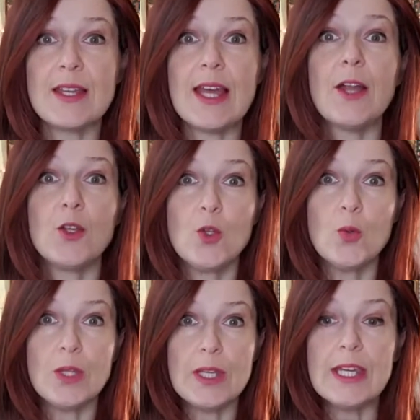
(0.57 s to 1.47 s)
that you
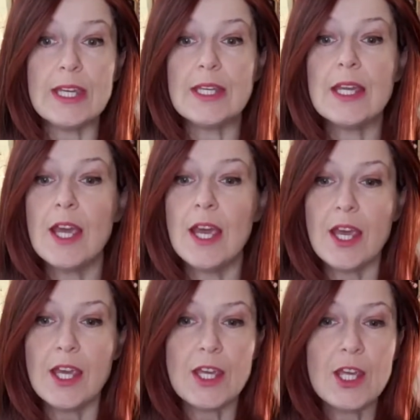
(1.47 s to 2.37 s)
need
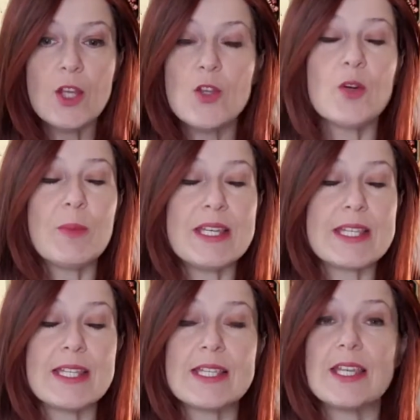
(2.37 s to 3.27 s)
in your
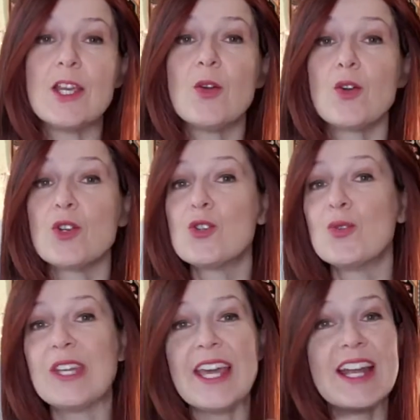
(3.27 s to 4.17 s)
business in order to
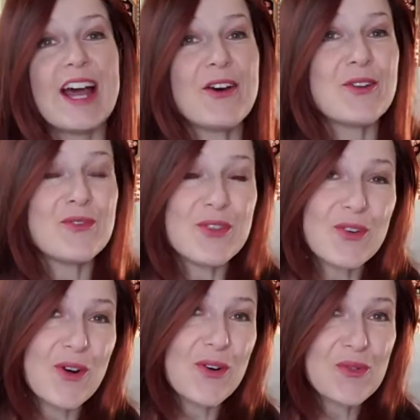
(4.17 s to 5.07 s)
get out of your
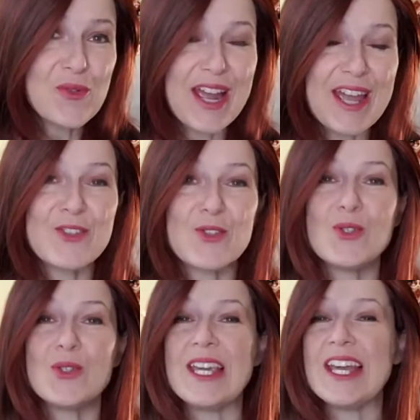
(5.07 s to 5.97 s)
own way so
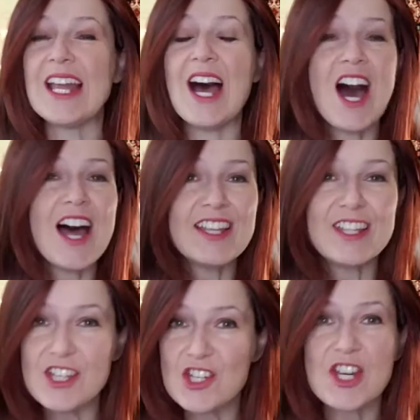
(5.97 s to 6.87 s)
you can
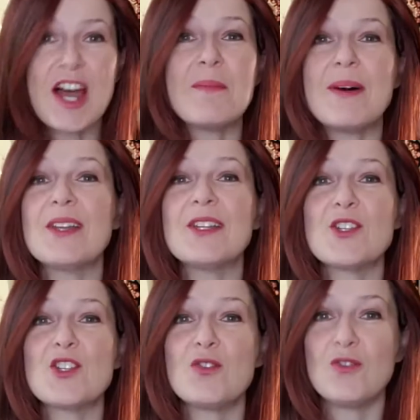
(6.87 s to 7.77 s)
unleash
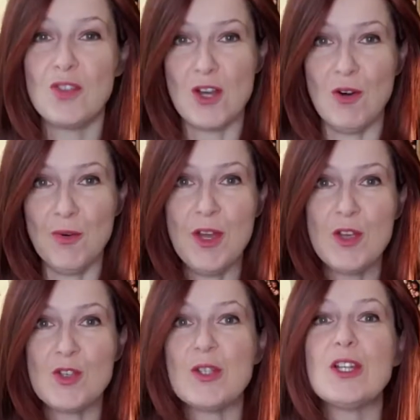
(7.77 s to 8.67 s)
abundance flow,
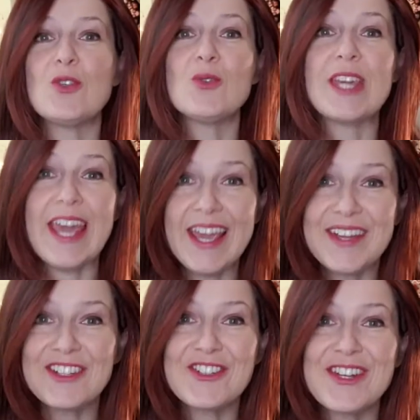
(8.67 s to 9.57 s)
so that you
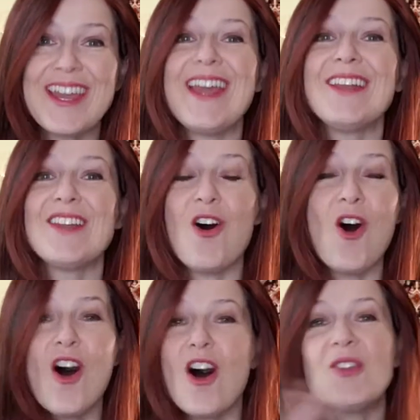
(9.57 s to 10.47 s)
can create
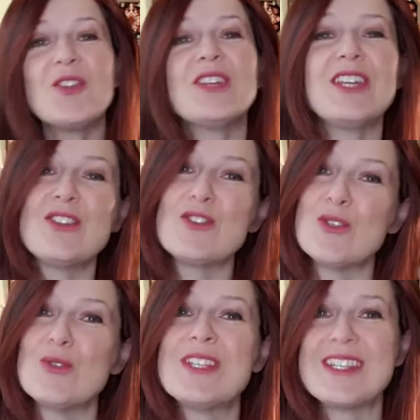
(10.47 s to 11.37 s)
all the things
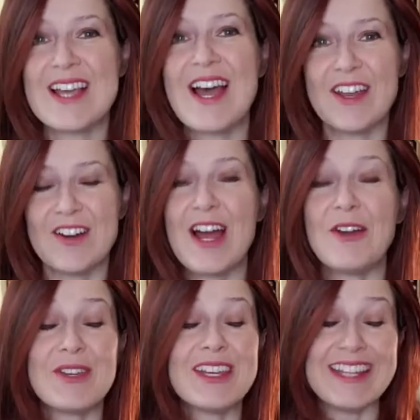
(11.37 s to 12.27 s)
you desire, how
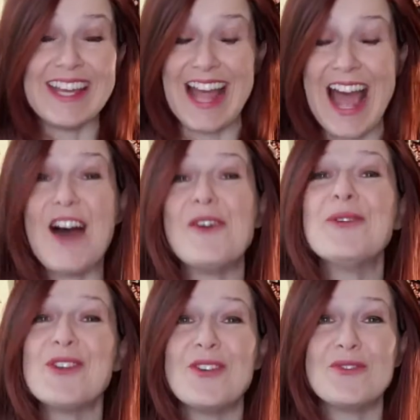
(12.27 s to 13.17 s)
you can get out
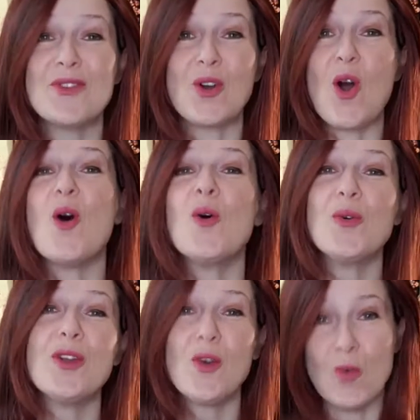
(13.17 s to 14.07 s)
of your
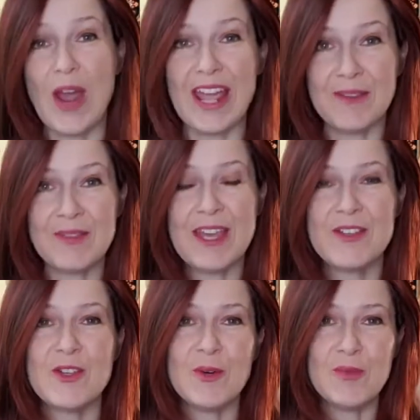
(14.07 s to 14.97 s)
own way.
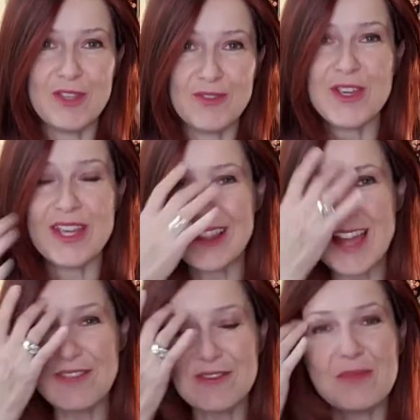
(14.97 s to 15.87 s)
So if you're here
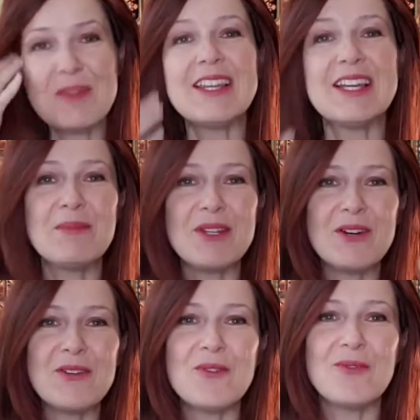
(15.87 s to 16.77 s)
live with me, let me
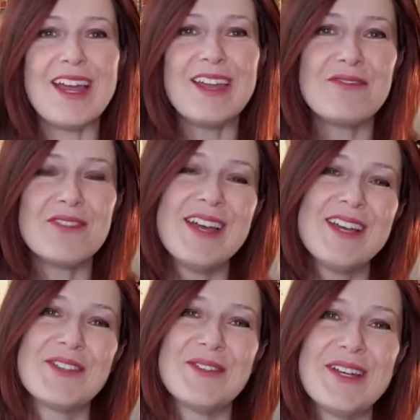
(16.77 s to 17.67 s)
know, wave,
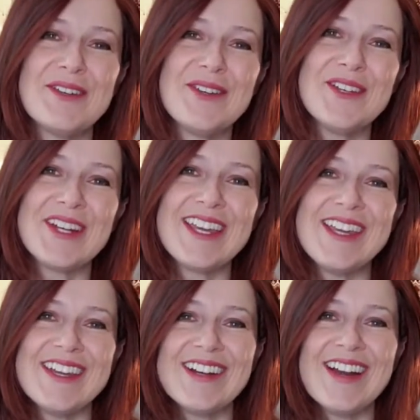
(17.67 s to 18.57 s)
so I know you're
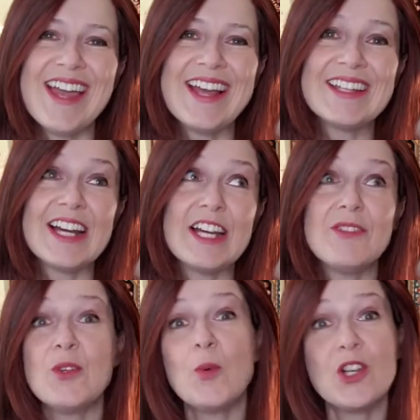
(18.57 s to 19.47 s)
here. And if
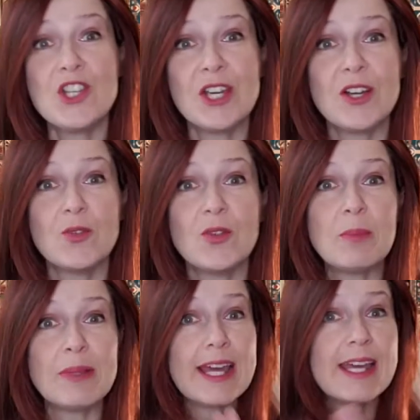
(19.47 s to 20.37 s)
you're watching on
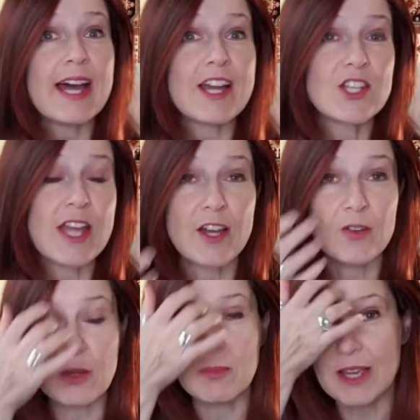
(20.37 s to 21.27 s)
replay, hashtag
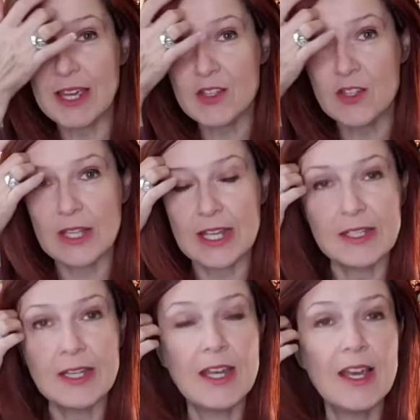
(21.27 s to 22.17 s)
replay, so that
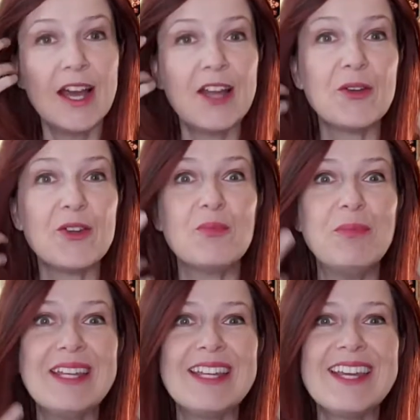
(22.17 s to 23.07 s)
I know you've
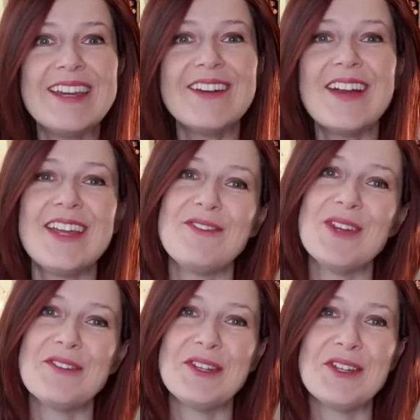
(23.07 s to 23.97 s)
been here. If you
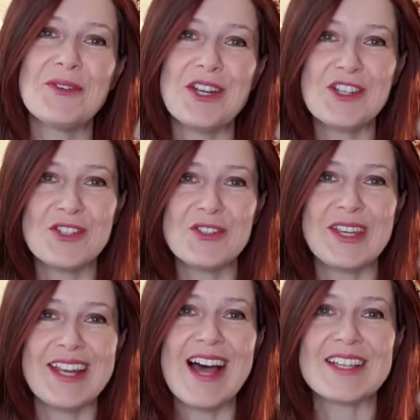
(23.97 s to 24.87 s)
have any questions, you
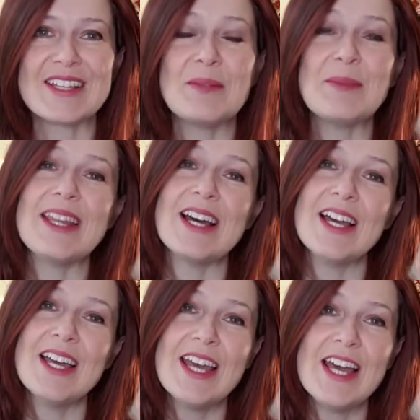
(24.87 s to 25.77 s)
can ask them in the
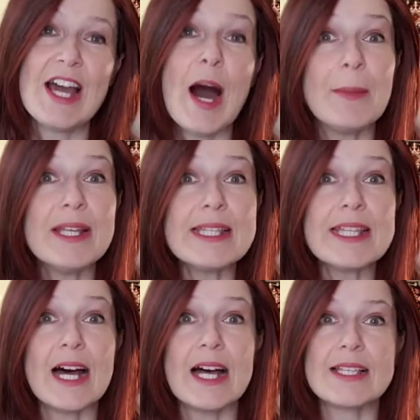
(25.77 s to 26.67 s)
comments
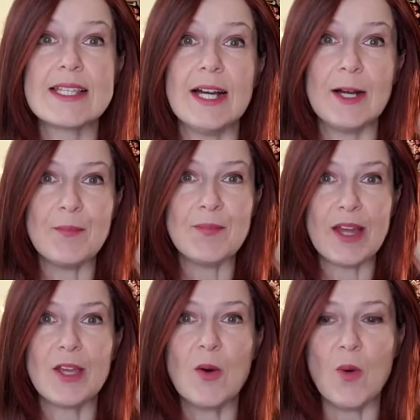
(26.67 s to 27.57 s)
as I
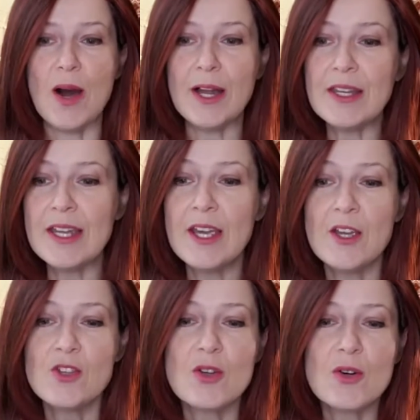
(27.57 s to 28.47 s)
go on.
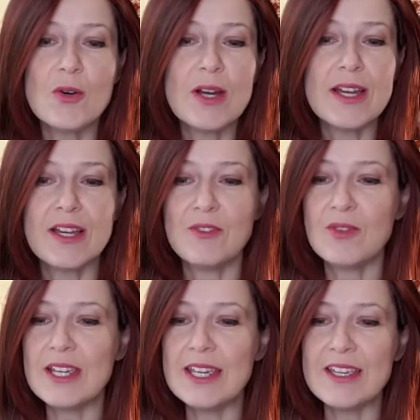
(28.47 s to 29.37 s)
So
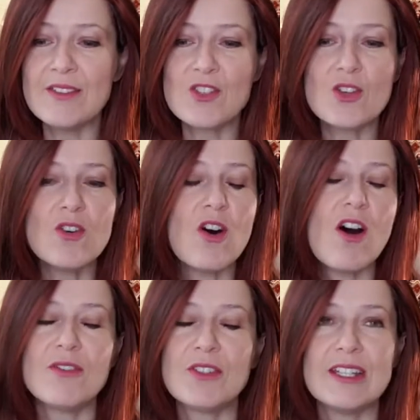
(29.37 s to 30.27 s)
we so
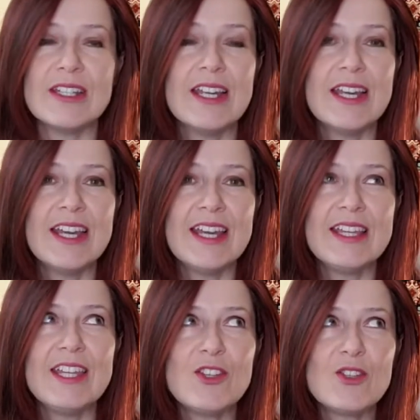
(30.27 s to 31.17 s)
often
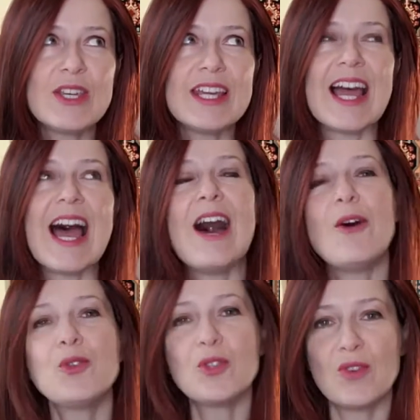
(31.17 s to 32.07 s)
need to get
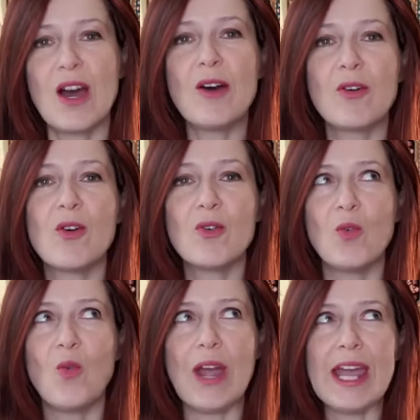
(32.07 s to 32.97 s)
out of our own
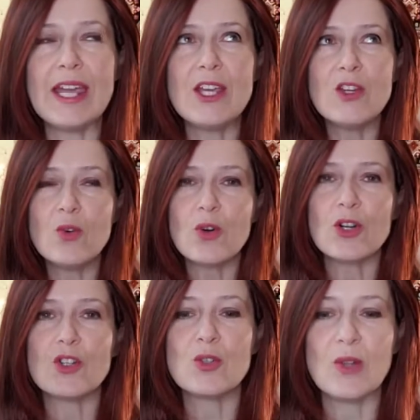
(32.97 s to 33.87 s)
way in order
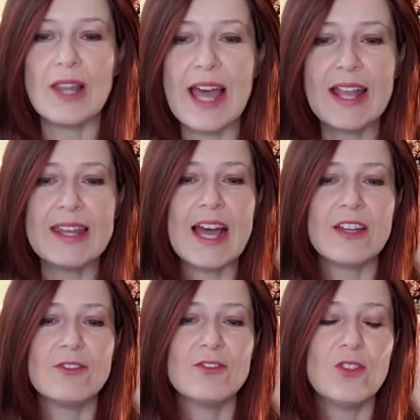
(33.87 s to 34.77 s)
to let that
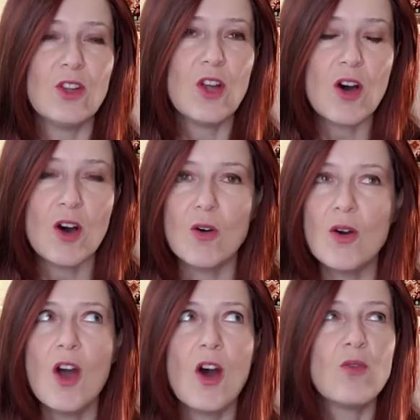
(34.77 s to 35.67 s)
flow
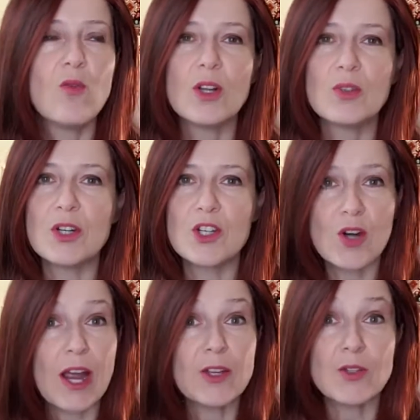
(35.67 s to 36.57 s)
of what we're
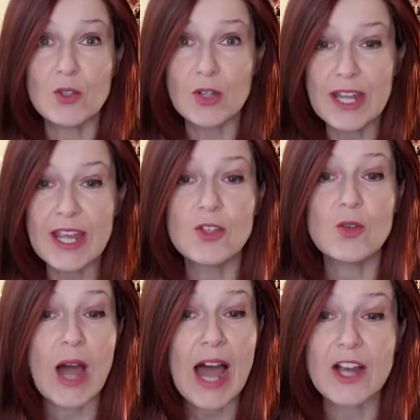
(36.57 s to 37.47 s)
trying to create
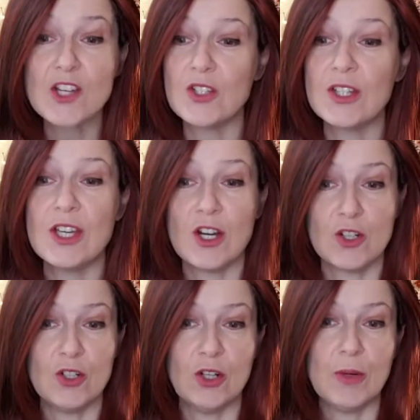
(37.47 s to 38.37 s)
to actually
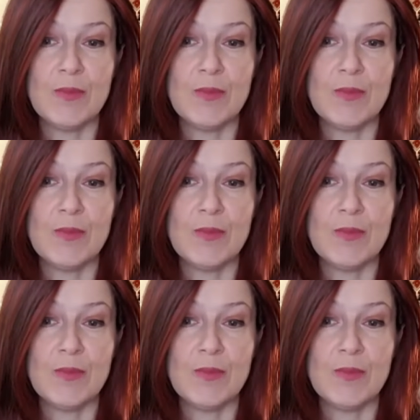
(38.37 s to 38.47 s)
occur.